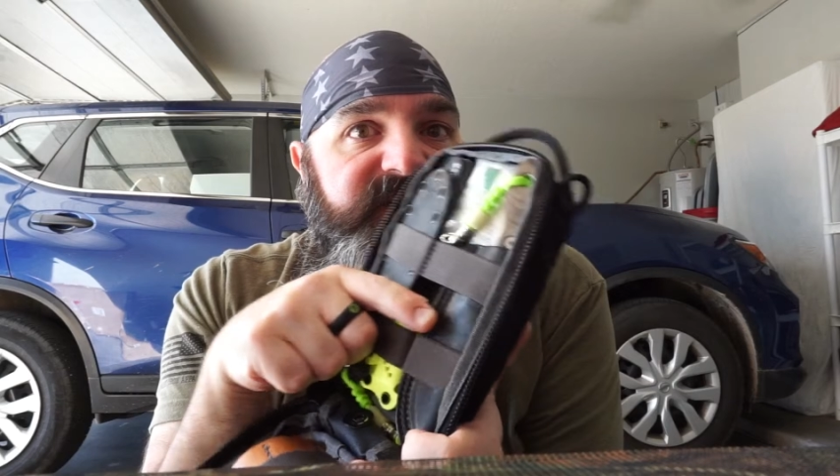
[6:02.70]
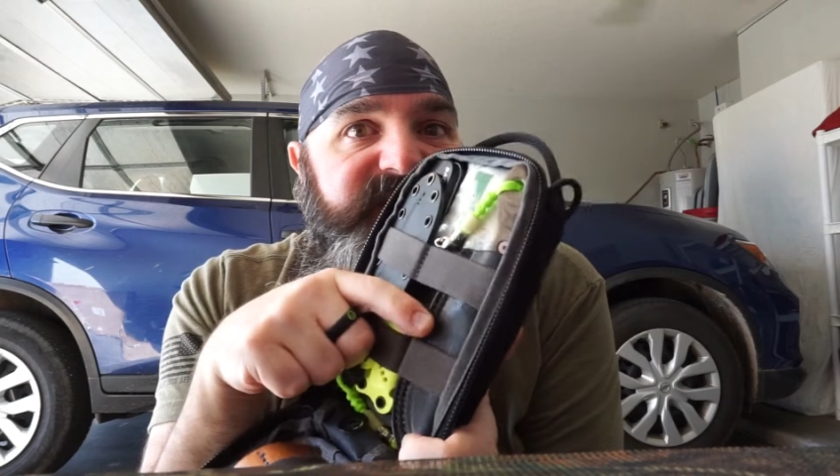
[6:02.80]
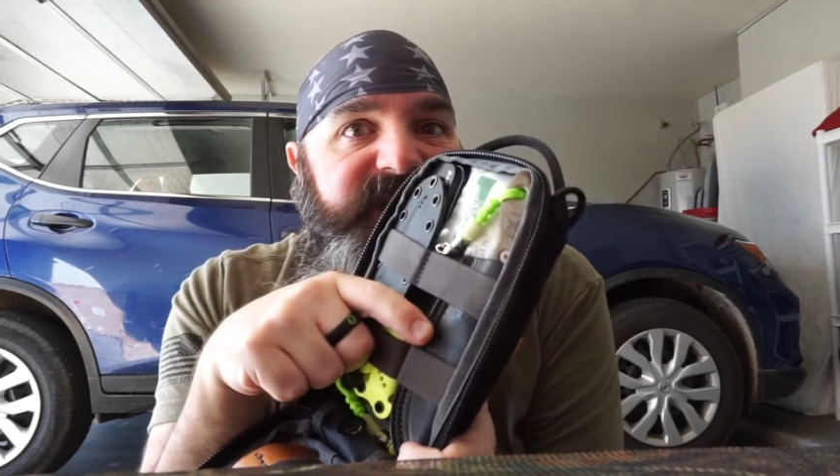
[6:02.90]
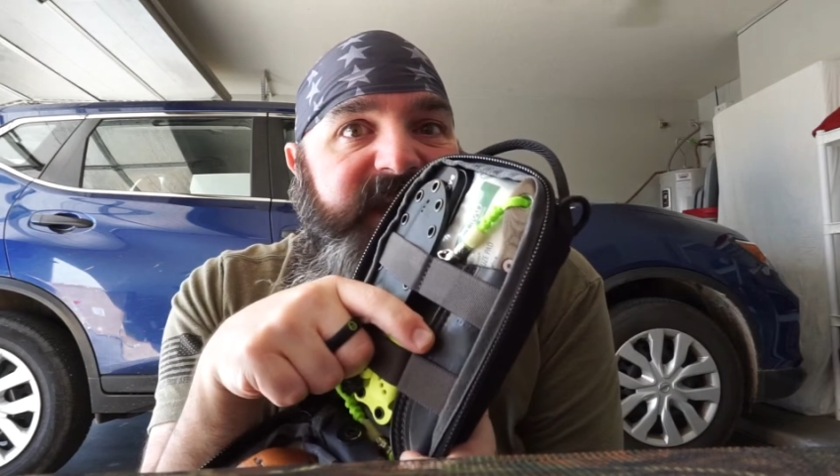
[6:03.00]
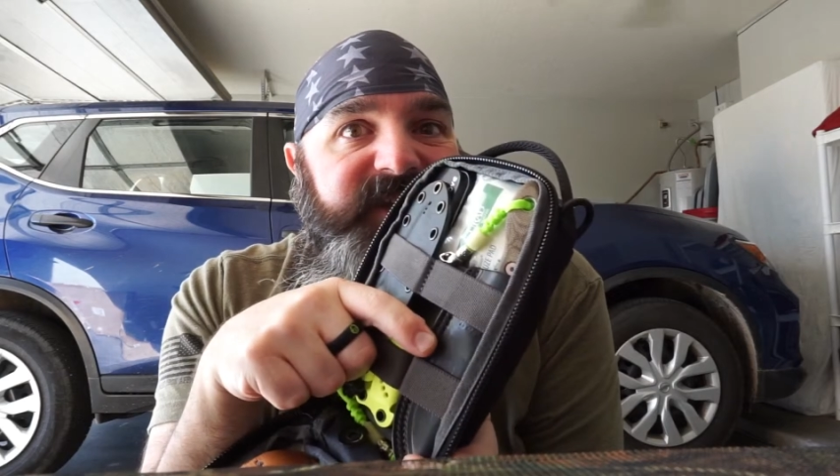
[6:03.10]

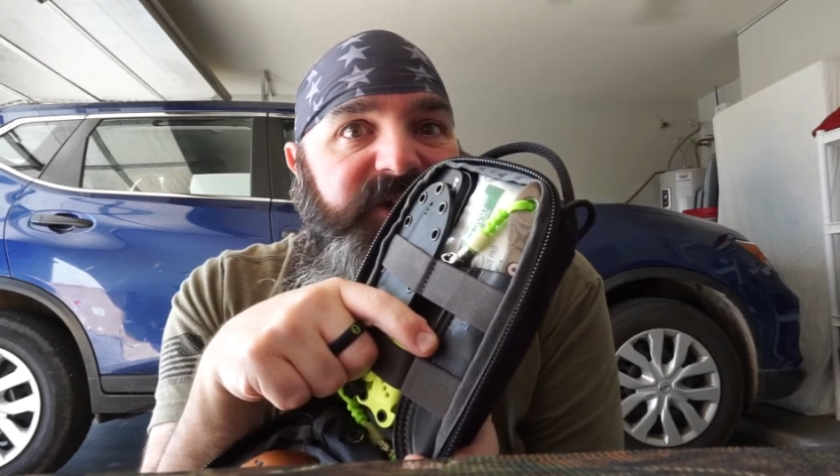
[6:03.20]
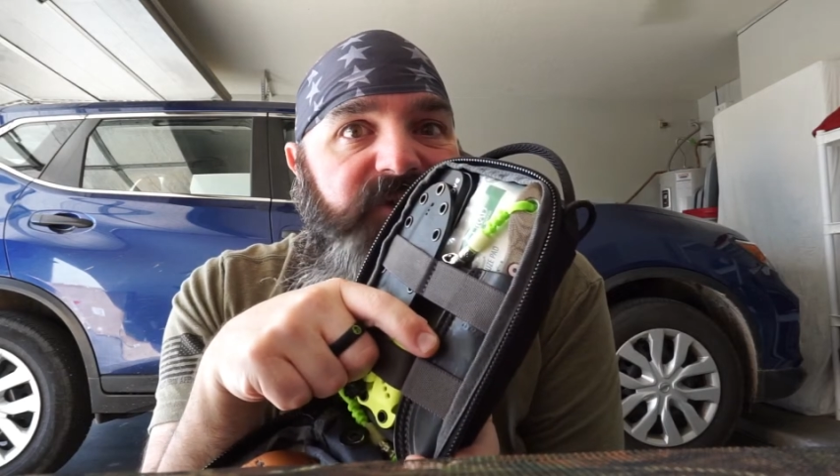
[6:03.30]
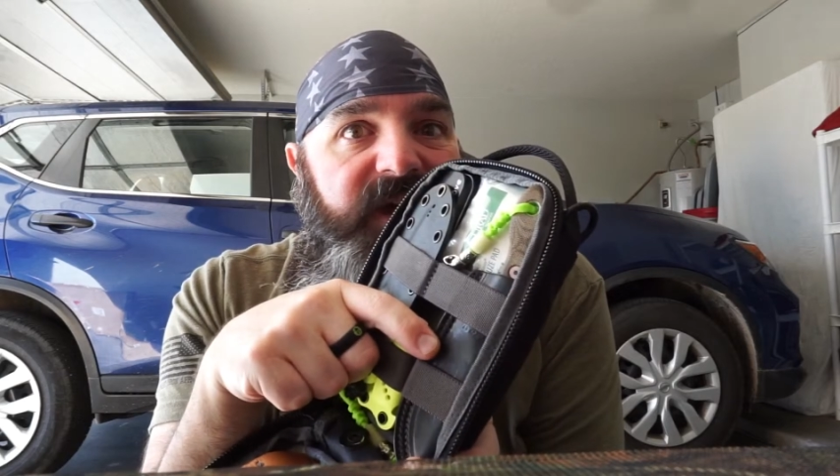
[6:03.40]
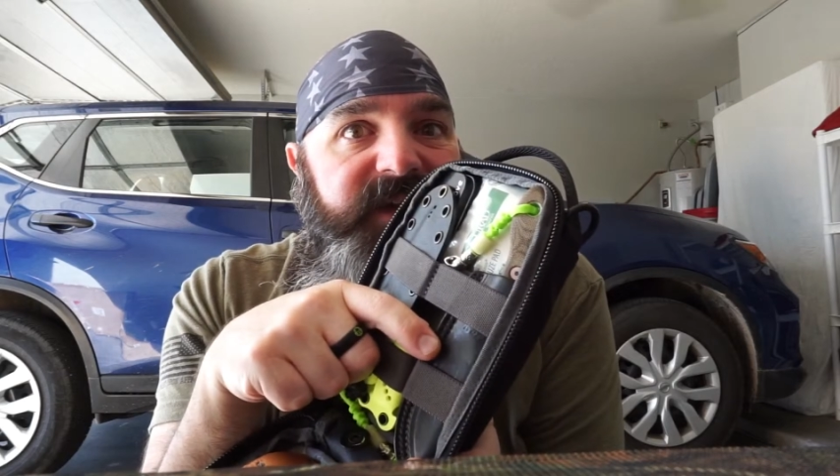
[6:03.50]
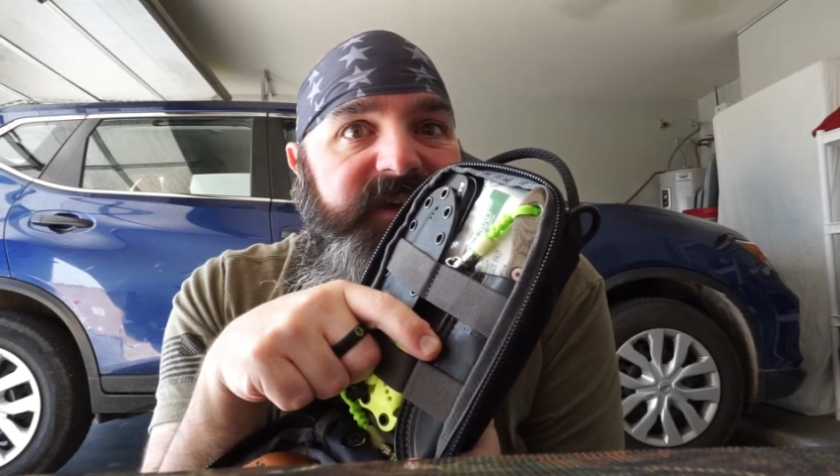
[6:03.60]
Scandi
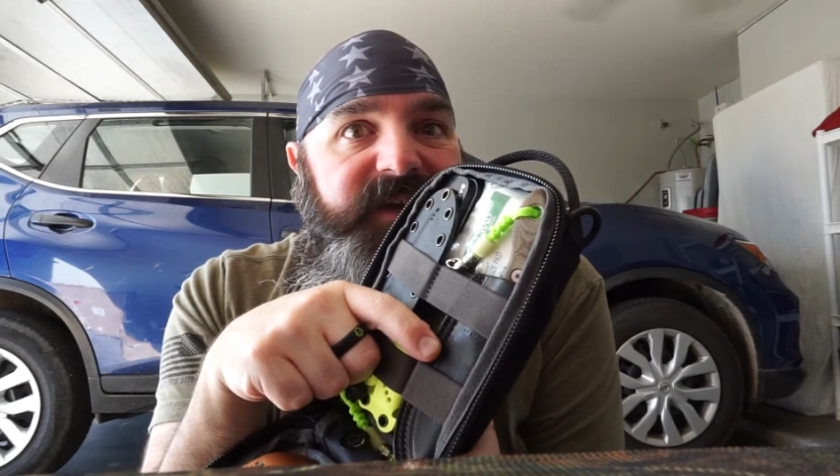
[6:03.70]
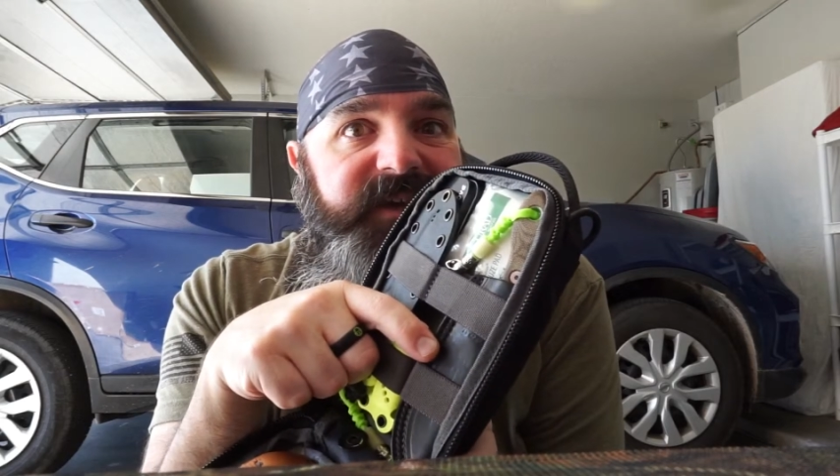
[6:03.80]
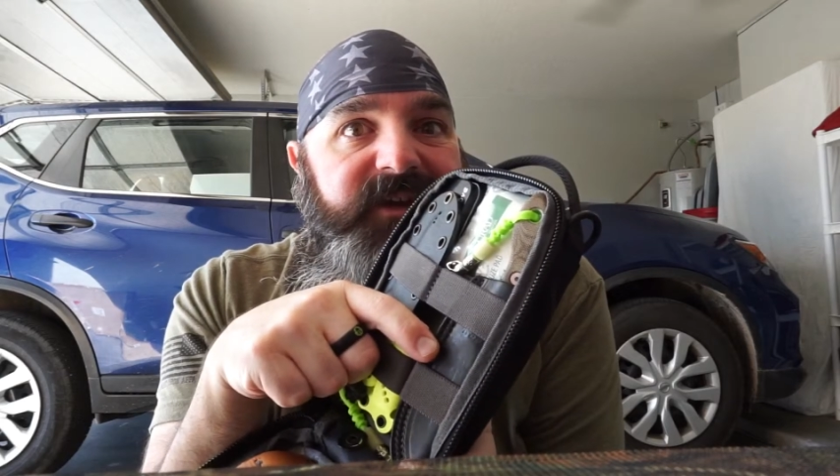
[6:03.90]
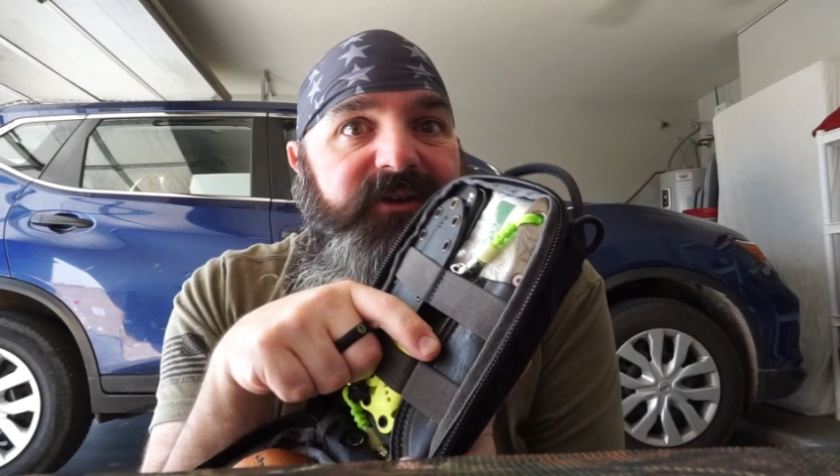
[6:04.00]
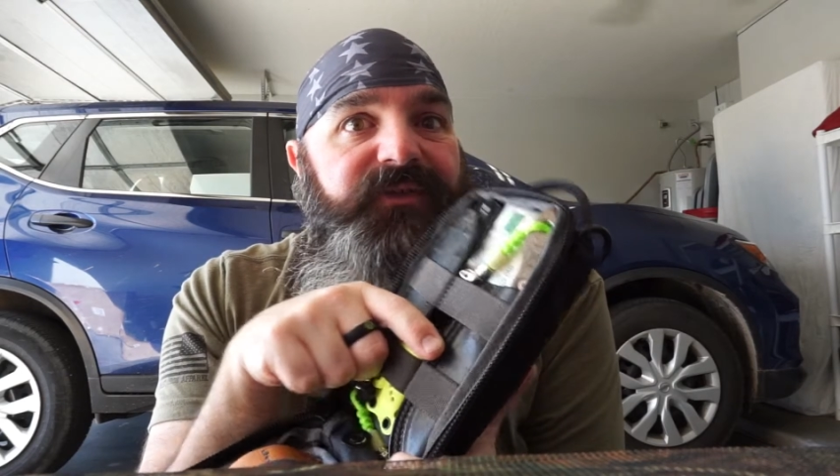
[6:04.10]
Grind
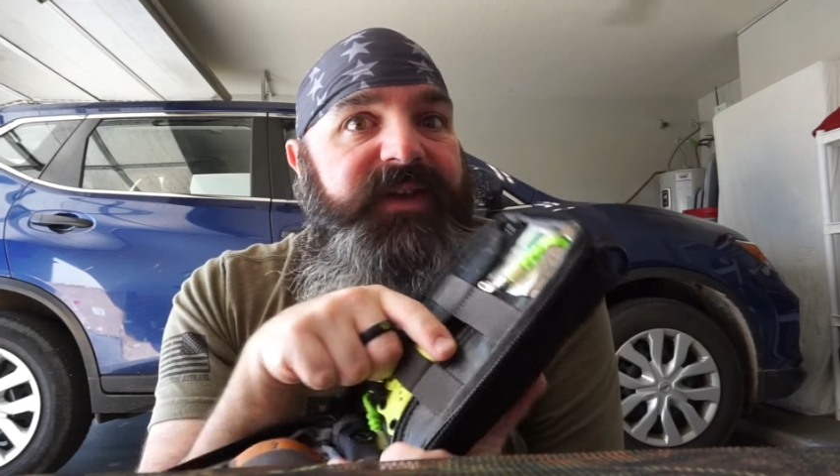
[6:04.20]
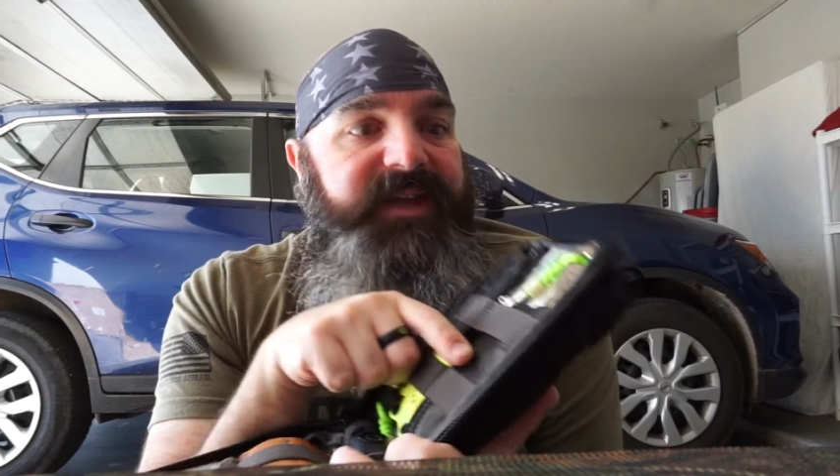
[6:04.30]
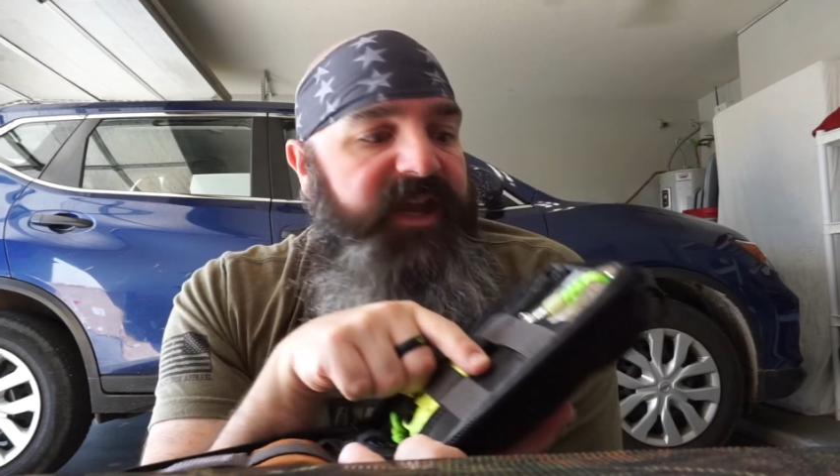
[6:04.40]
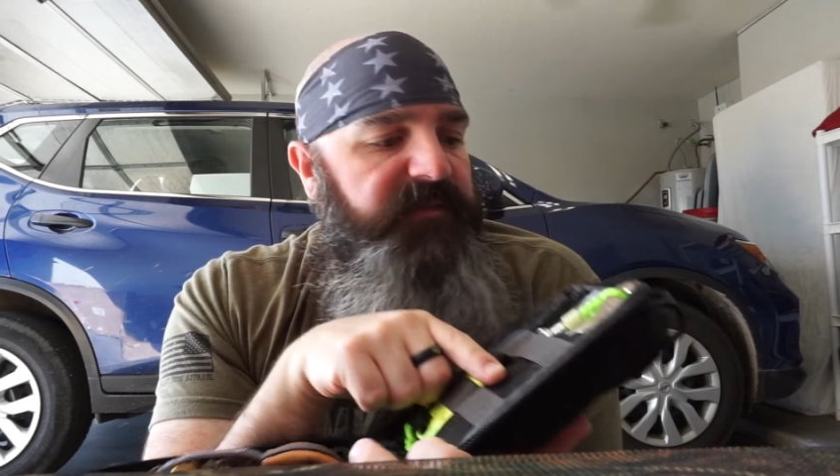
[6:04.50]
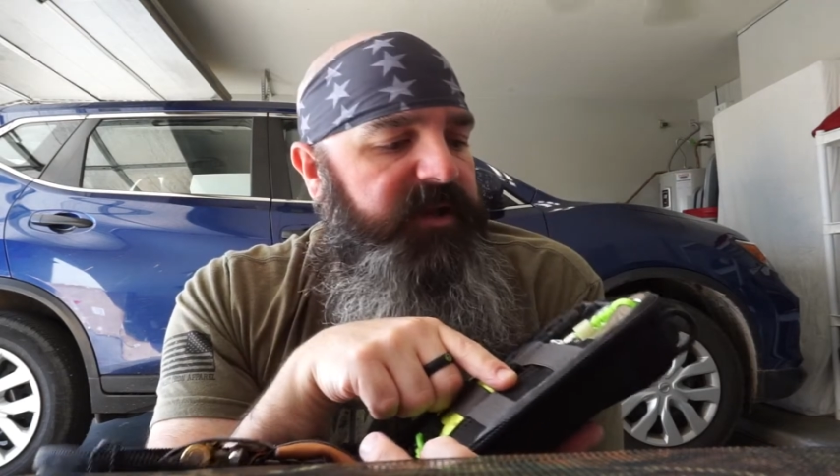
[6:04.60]
in here that he
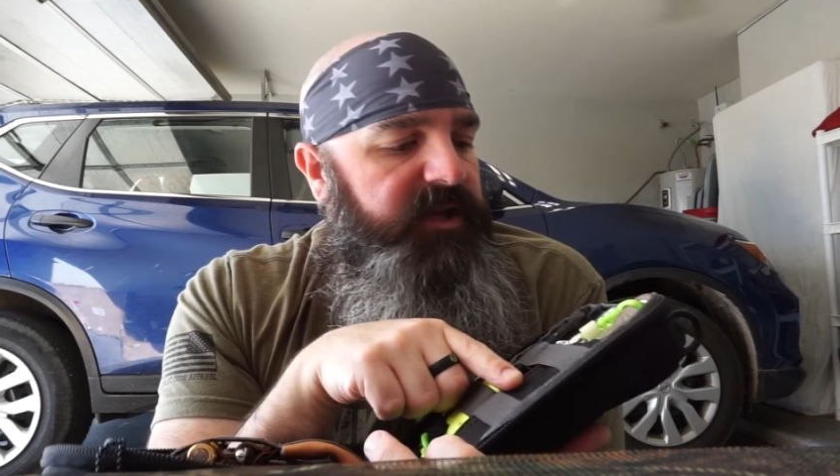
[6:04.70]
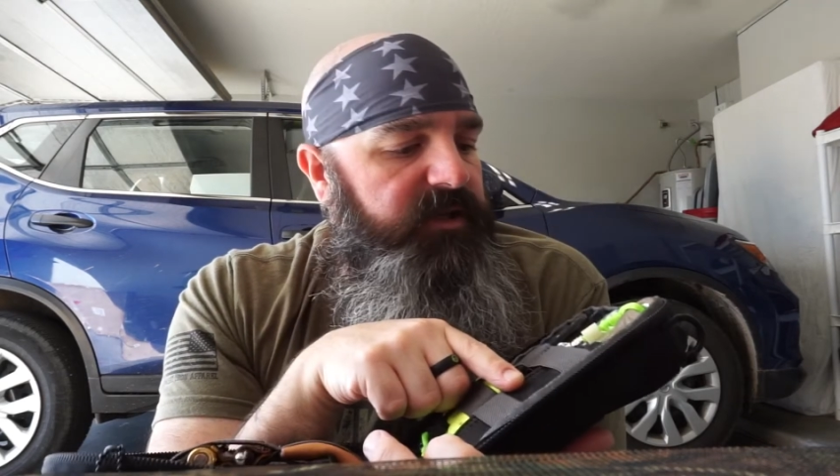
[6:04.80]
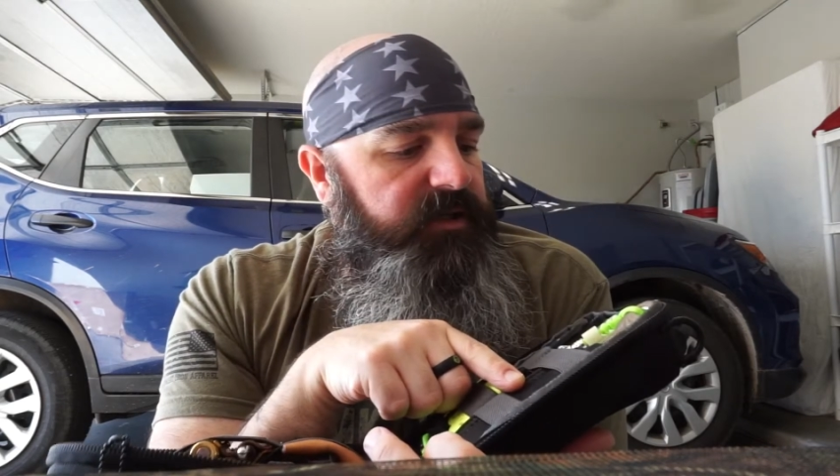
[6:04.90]
gave me.